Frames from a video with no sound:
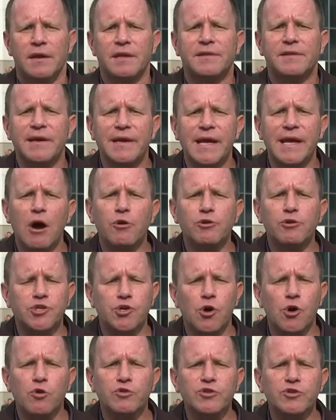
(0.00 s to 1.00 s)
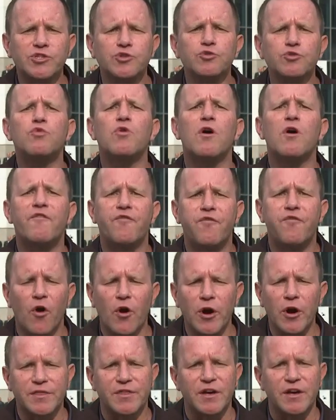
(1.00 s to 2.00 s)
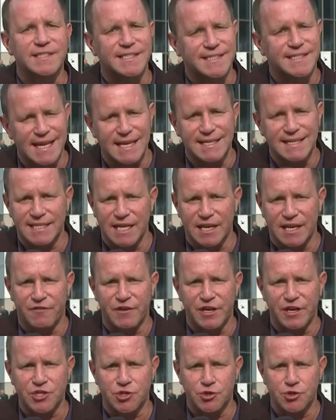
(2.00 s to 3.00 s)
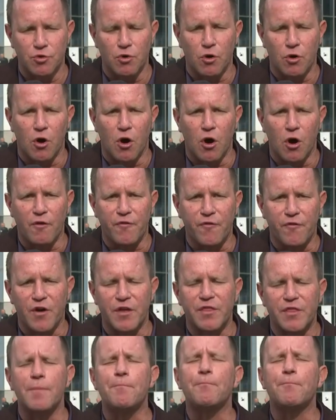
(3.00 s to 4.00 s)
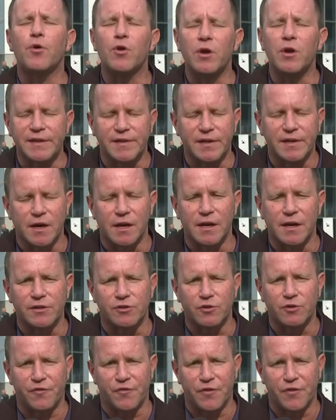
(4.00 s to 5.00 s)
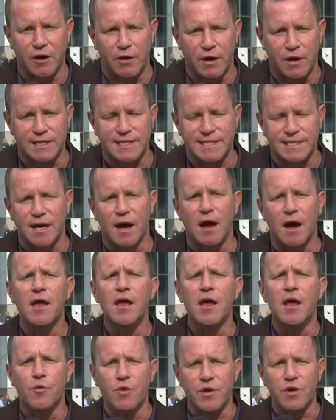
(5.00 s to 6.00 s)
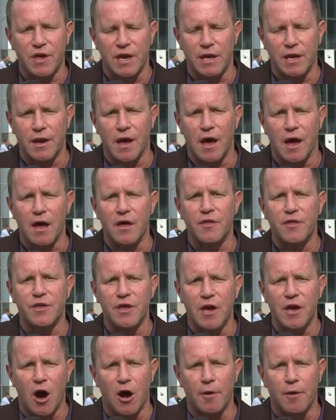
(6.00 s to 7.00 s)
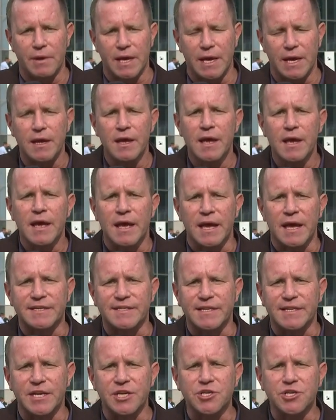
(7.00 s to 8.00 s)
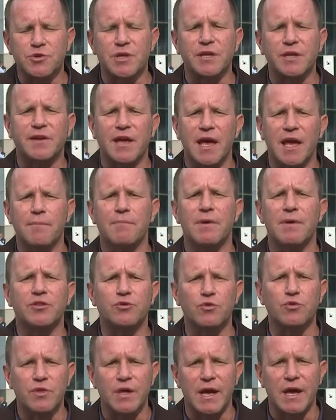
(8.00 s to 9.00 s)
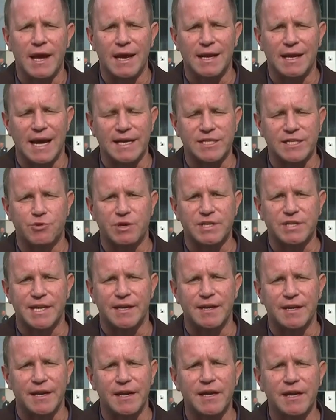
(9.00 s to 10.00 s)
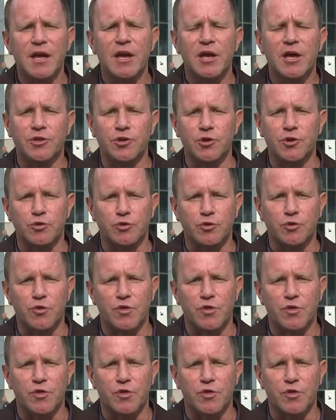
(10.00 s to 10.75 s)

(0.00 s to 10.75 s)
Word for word: Netanyahu chose to avoid the sensitive issue of uh, the political interference uh, within uh, the army. It's an issue that came uh, to the headlines recently due